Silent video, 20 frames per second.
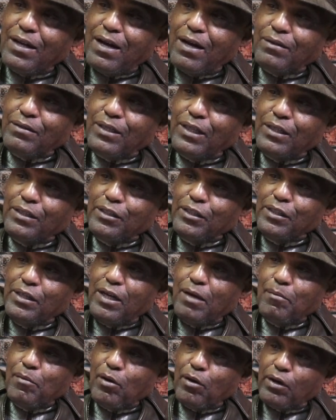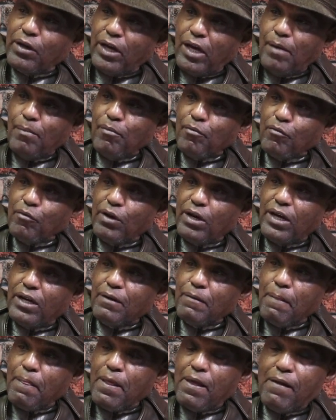the MLK Parade,
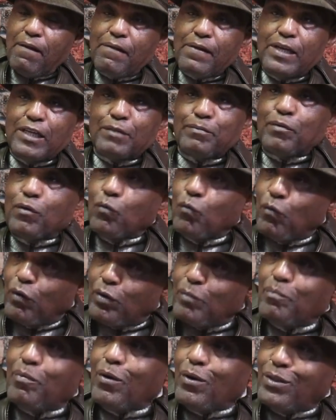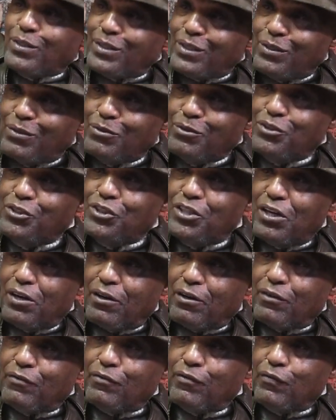it's been one person who's
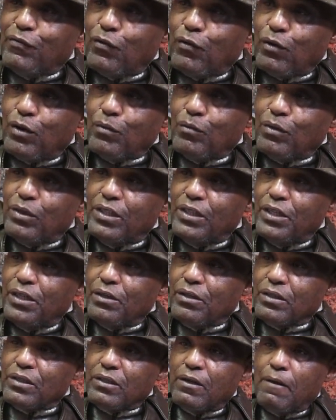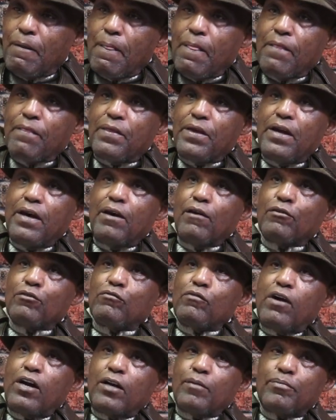chaired it for 41 years. The
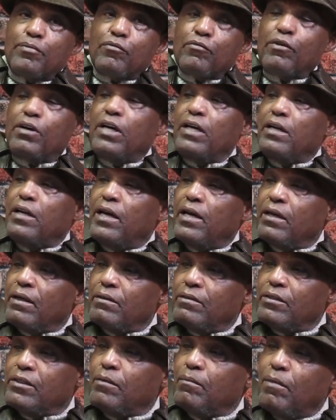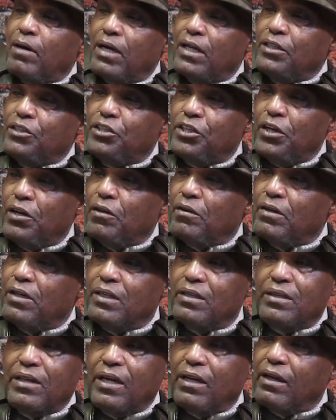Eldorado Parade had somebody chairing
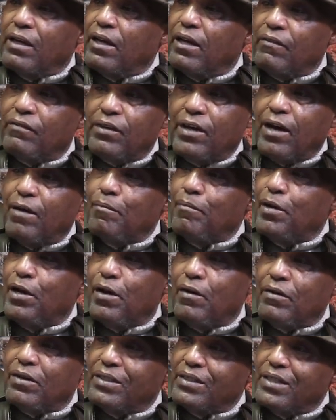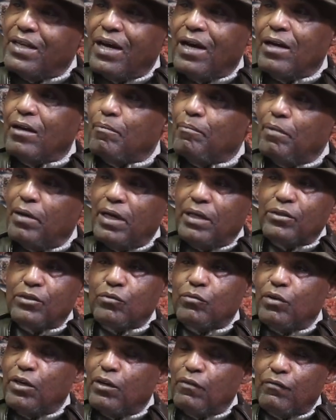it. They left, got married, or died, or passed
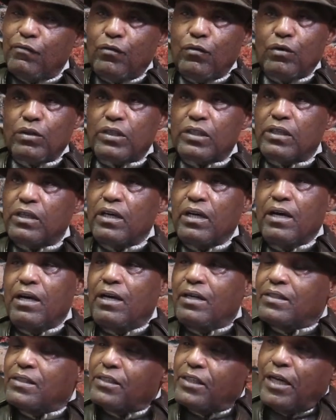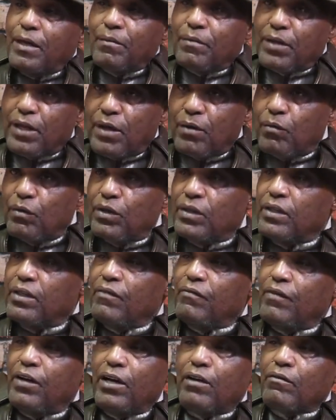away, unfortunately. Same thing with the
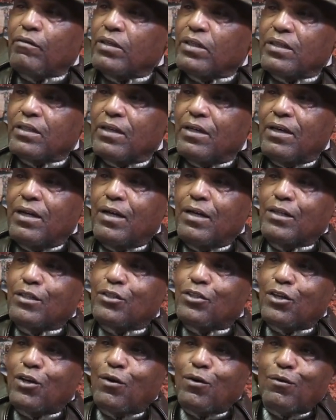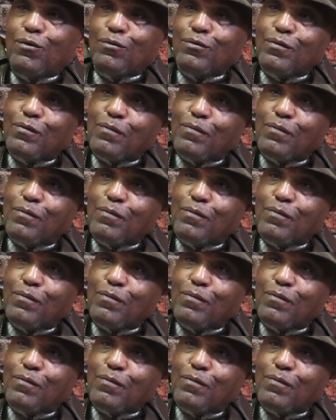veterans. So